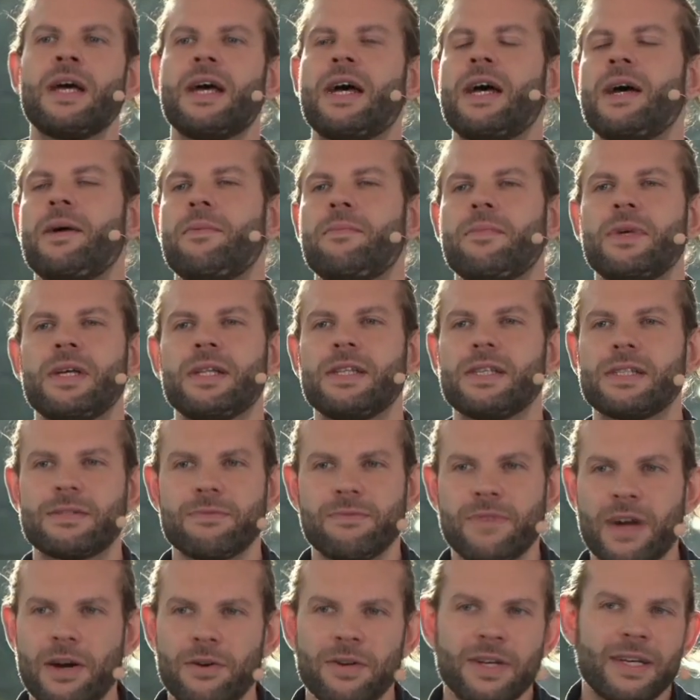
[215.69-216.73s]
It
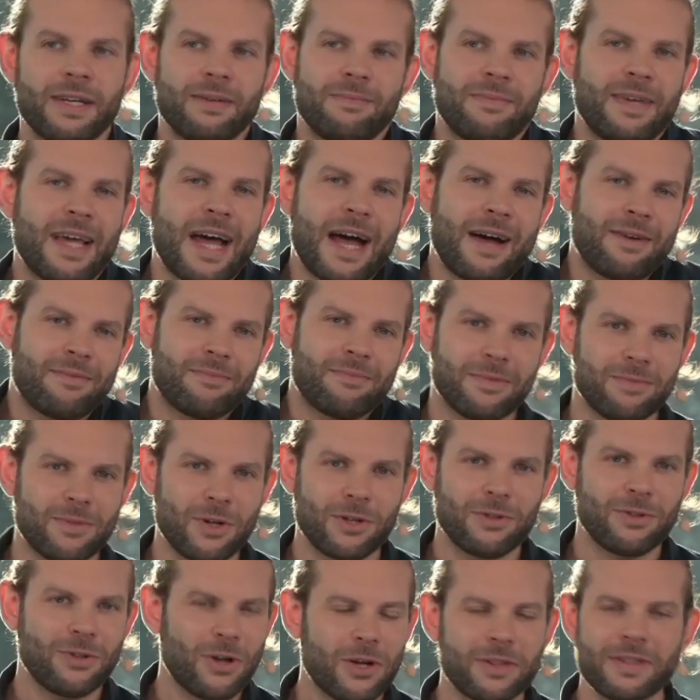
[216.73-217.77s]
is very,
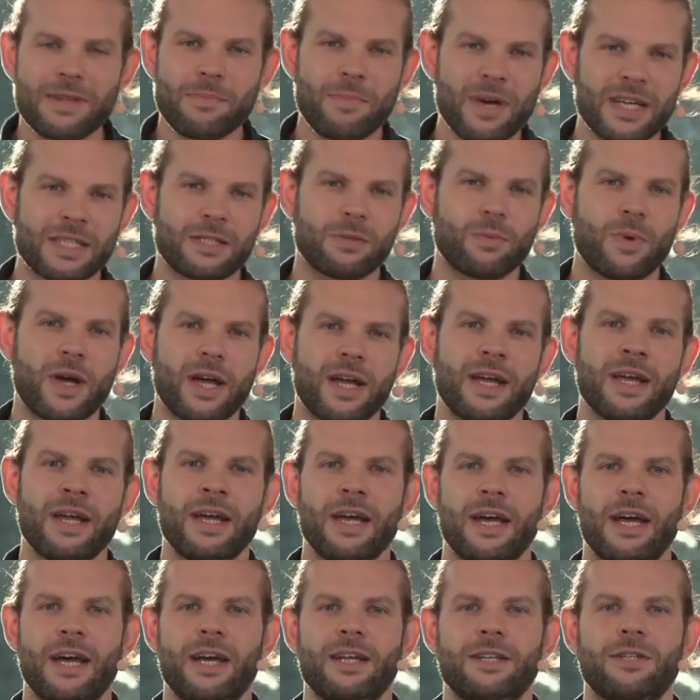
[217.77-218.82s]
not the best way
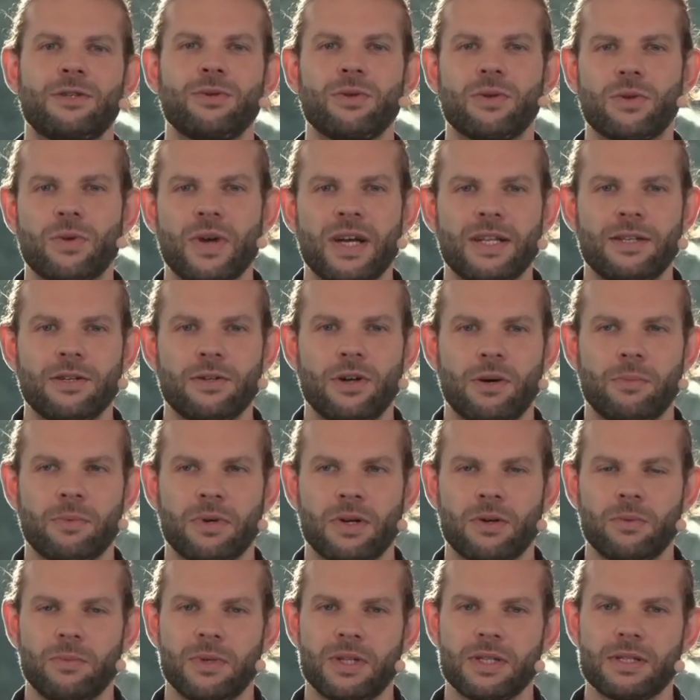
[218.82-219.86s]
to create your
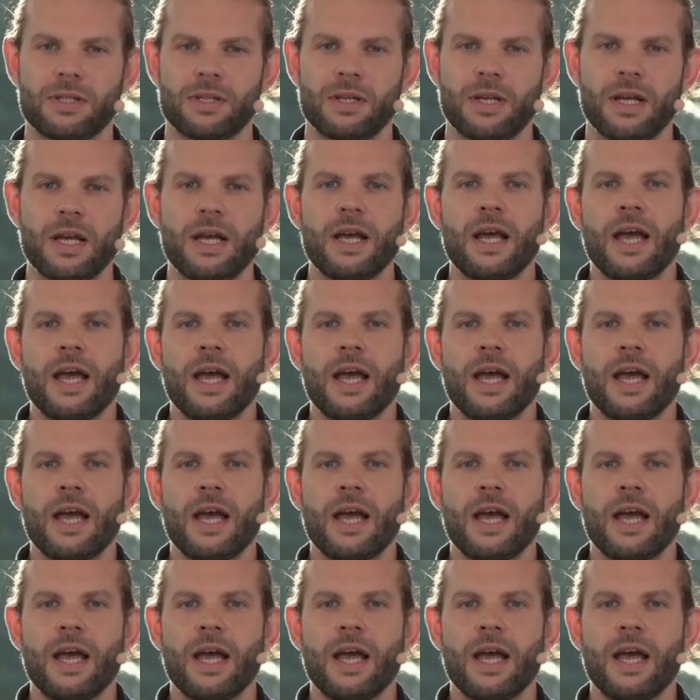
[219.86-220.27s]
documents.